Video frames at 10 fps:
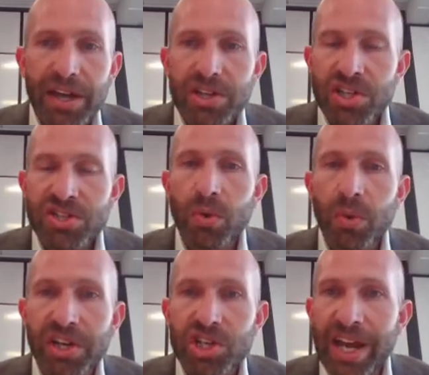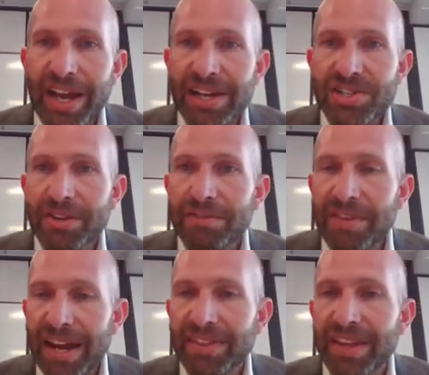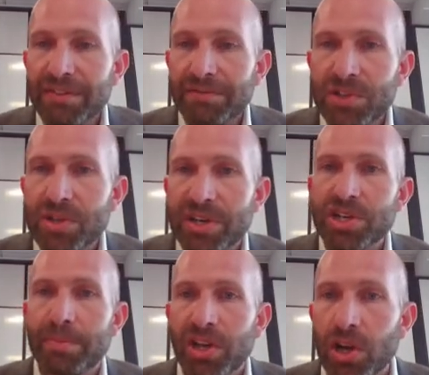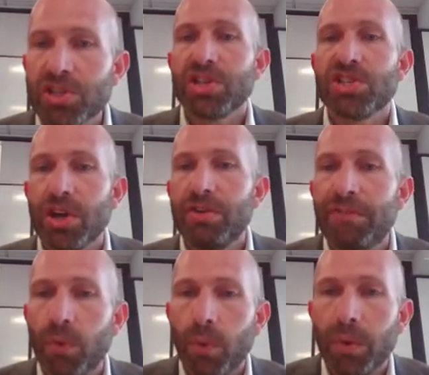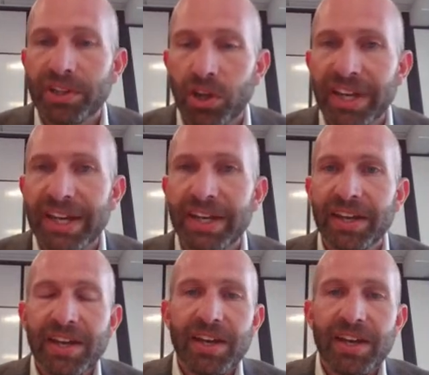Just a quick shout out to the fact that infrastructure, because it is so forward-looking,